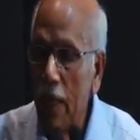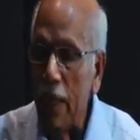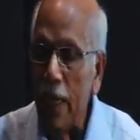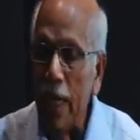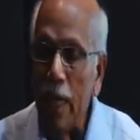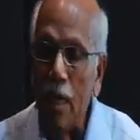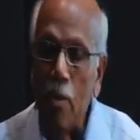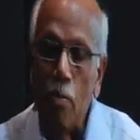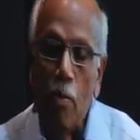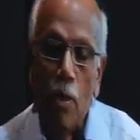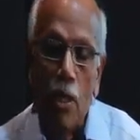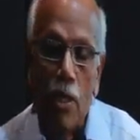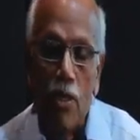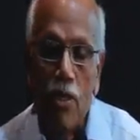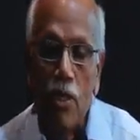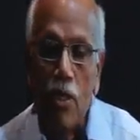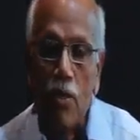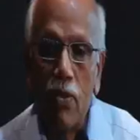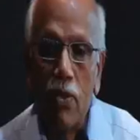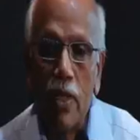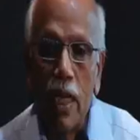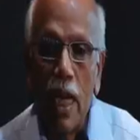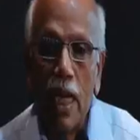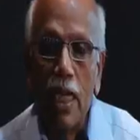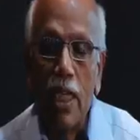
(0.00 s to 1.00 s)
10%
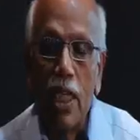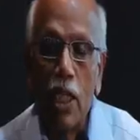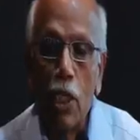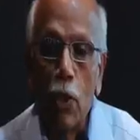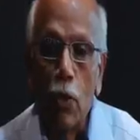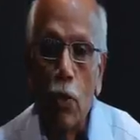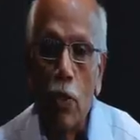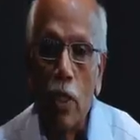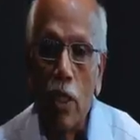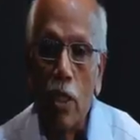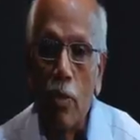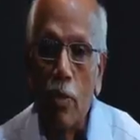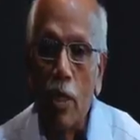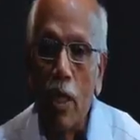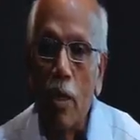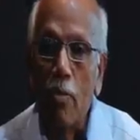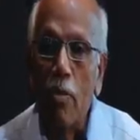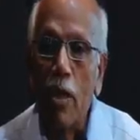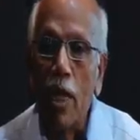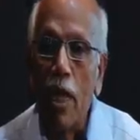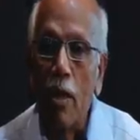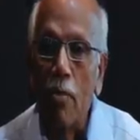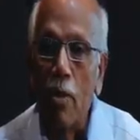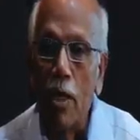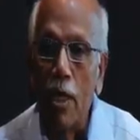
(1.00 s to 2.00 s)
of statin users
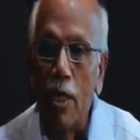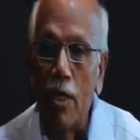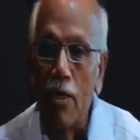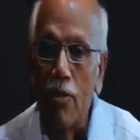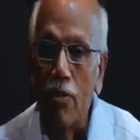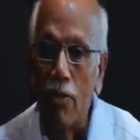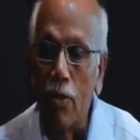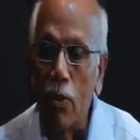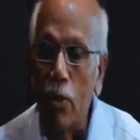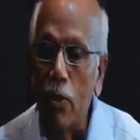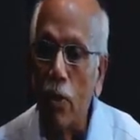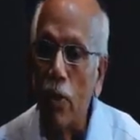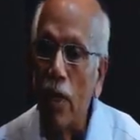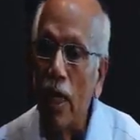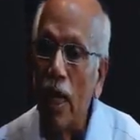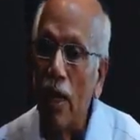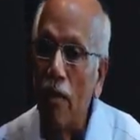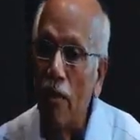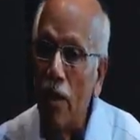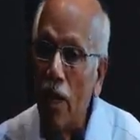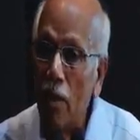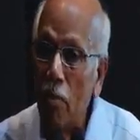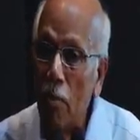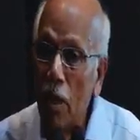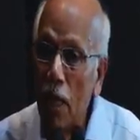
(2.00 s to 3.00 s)
become diabetic. So
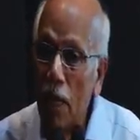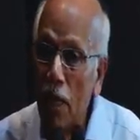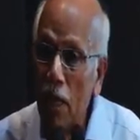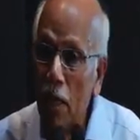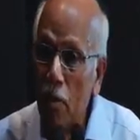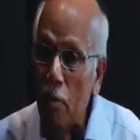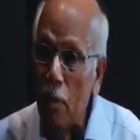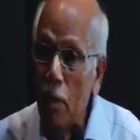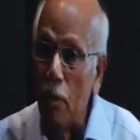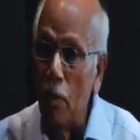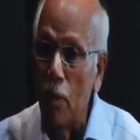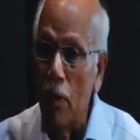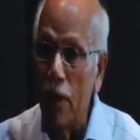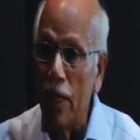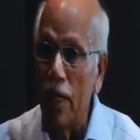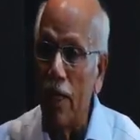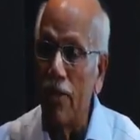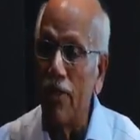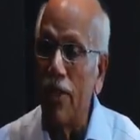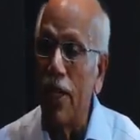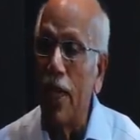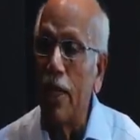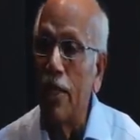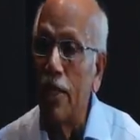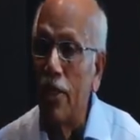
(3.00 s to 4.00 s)
11 million people
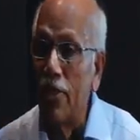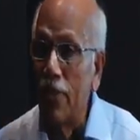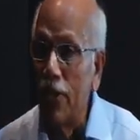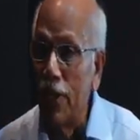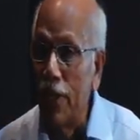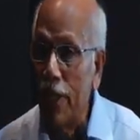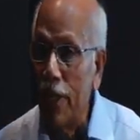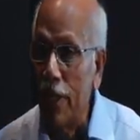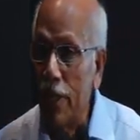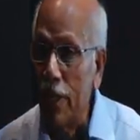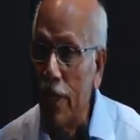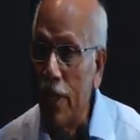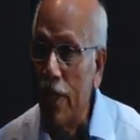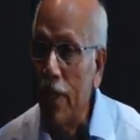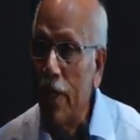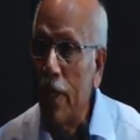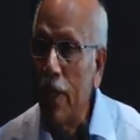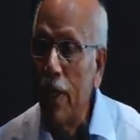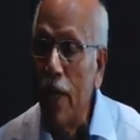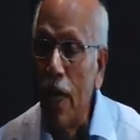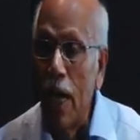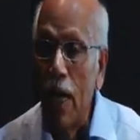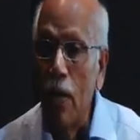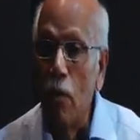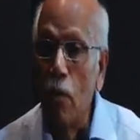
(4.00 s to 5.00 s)
take statins in India,
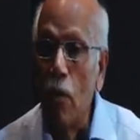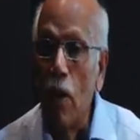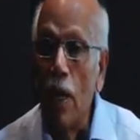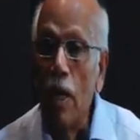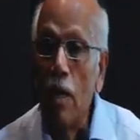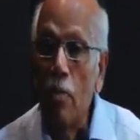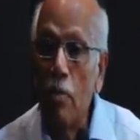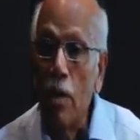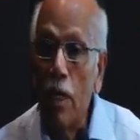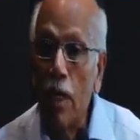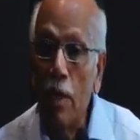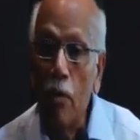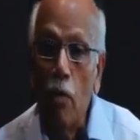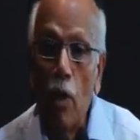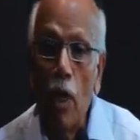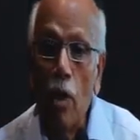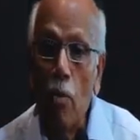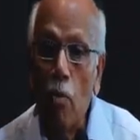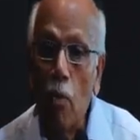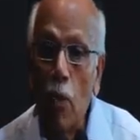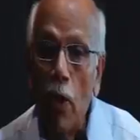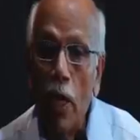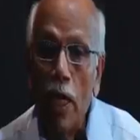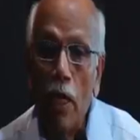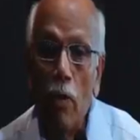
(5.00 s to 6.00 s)
and
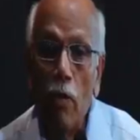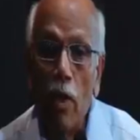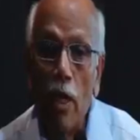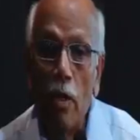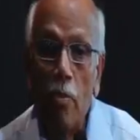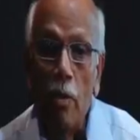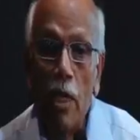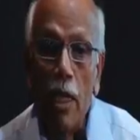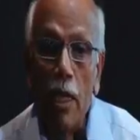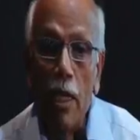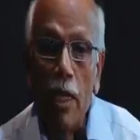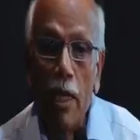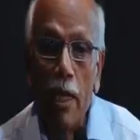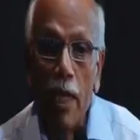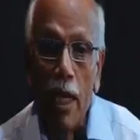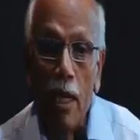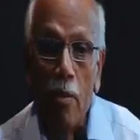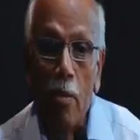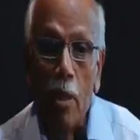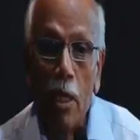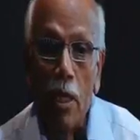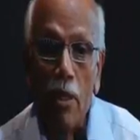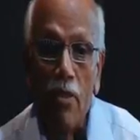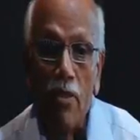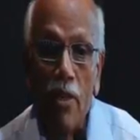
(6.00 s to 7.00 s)
1.1 million
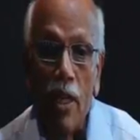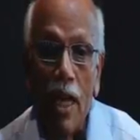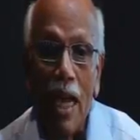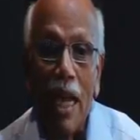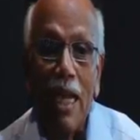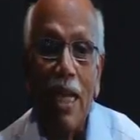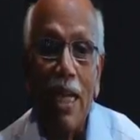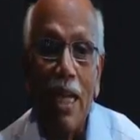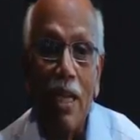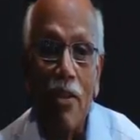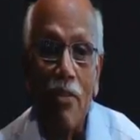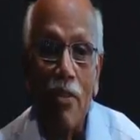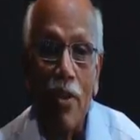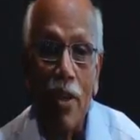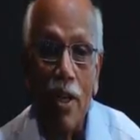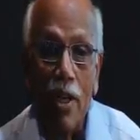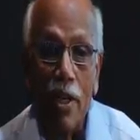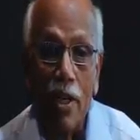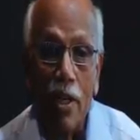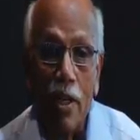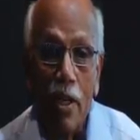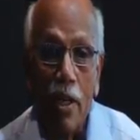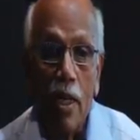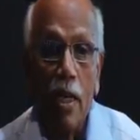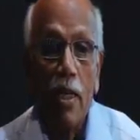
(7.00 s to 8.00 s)
diabetics are added every
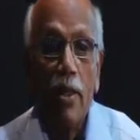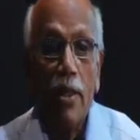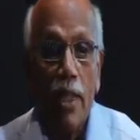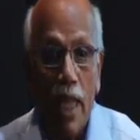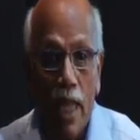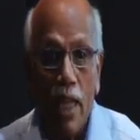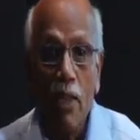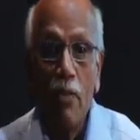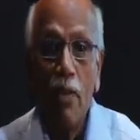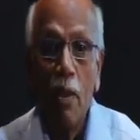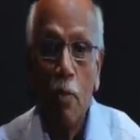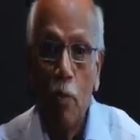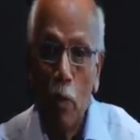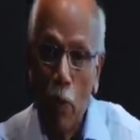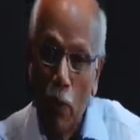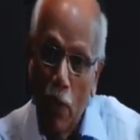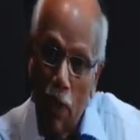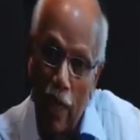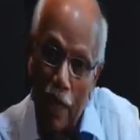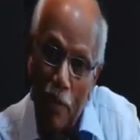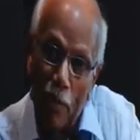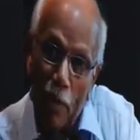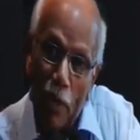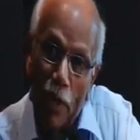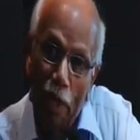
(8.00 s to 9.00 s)
year. Then we
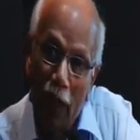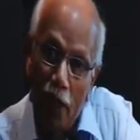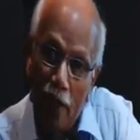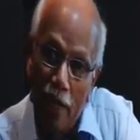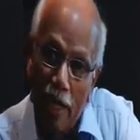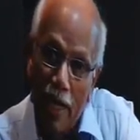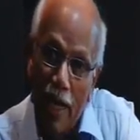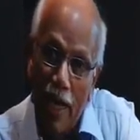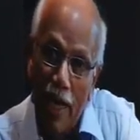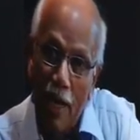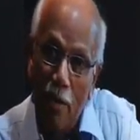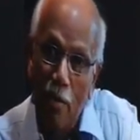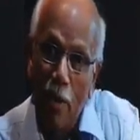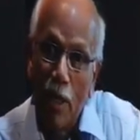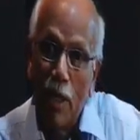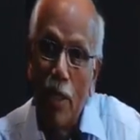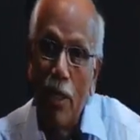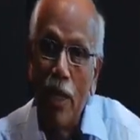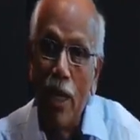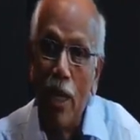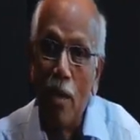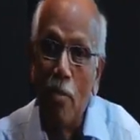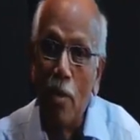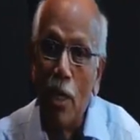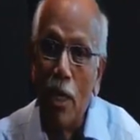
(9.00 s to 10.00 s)
proclaim, on the other hand, by
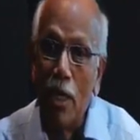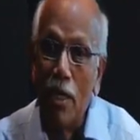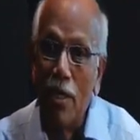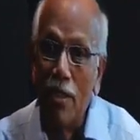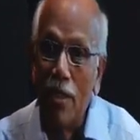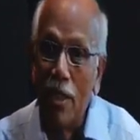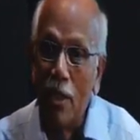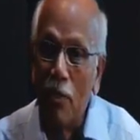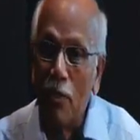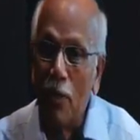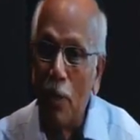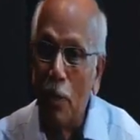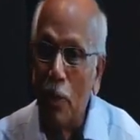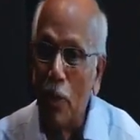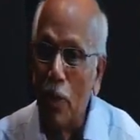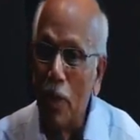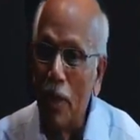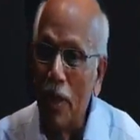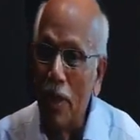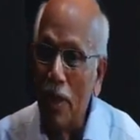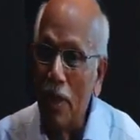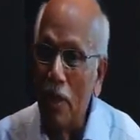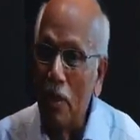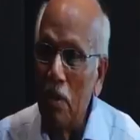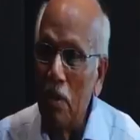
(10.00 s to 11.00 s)
the diabetic drug people,
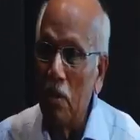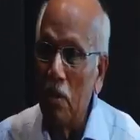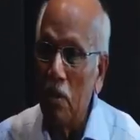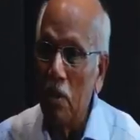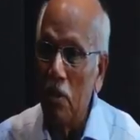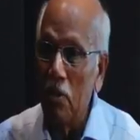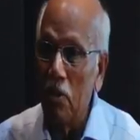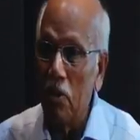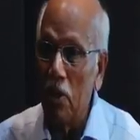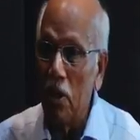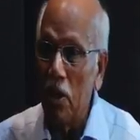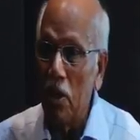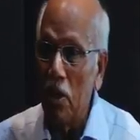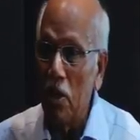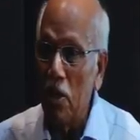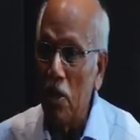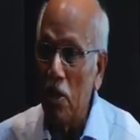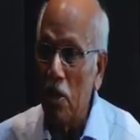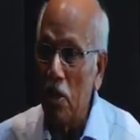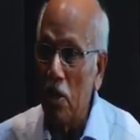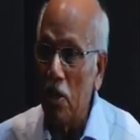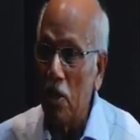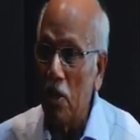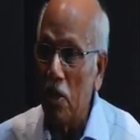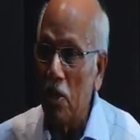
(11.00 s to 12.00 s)
he said
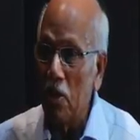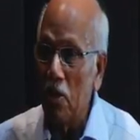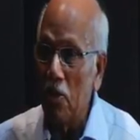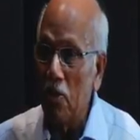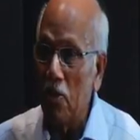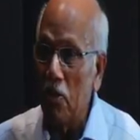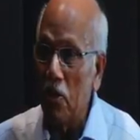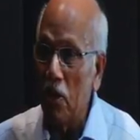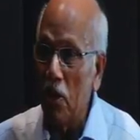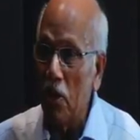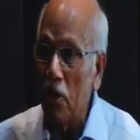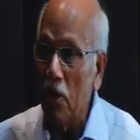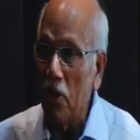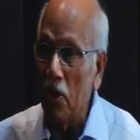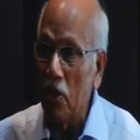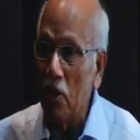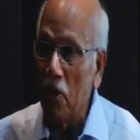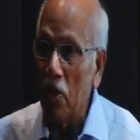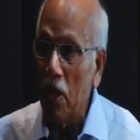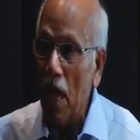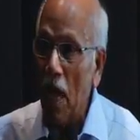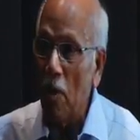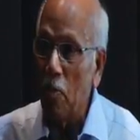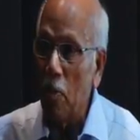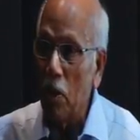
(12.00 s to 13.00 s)
India is the
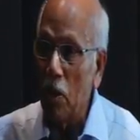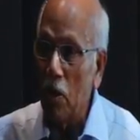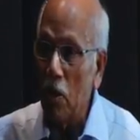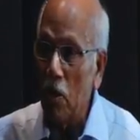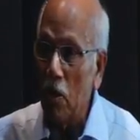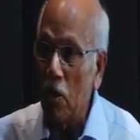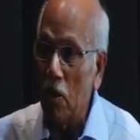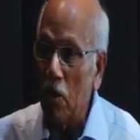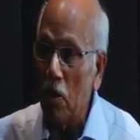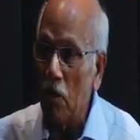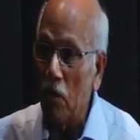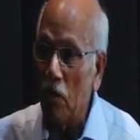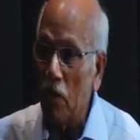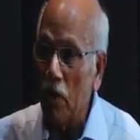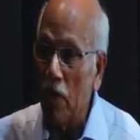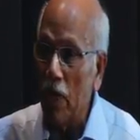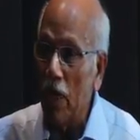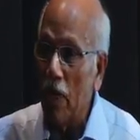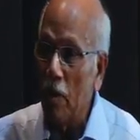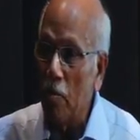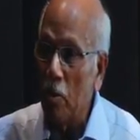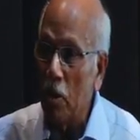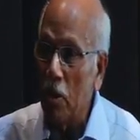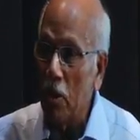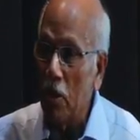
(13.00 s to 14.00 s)
capital of
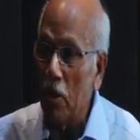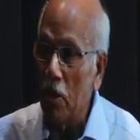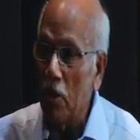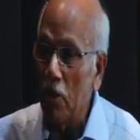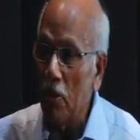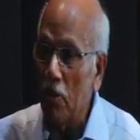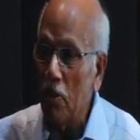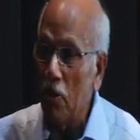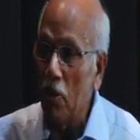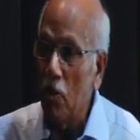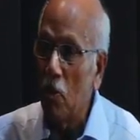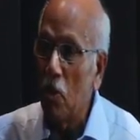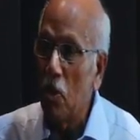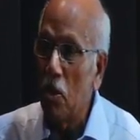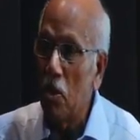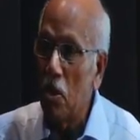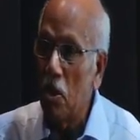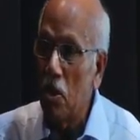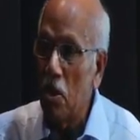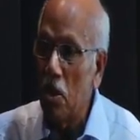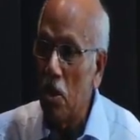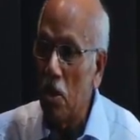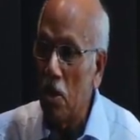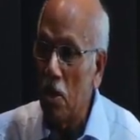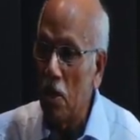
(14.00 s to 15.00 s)
diabetes of the
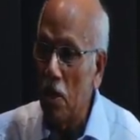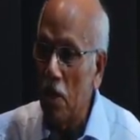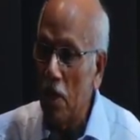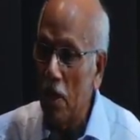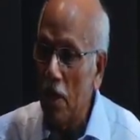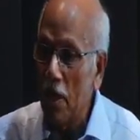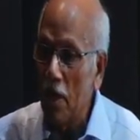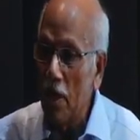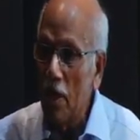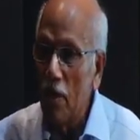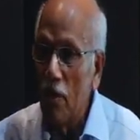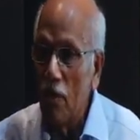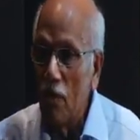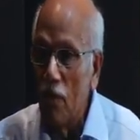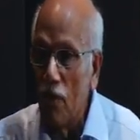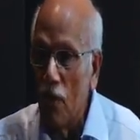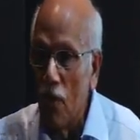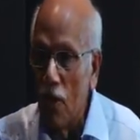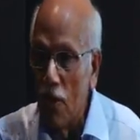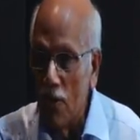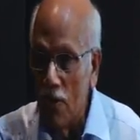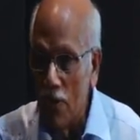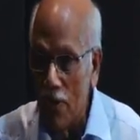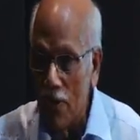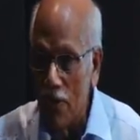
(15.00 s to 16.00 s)
world.
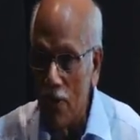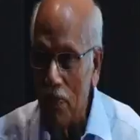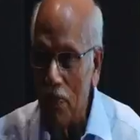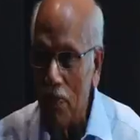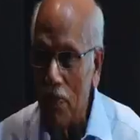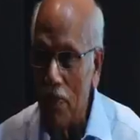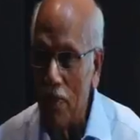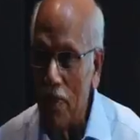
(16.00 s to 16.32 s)
False.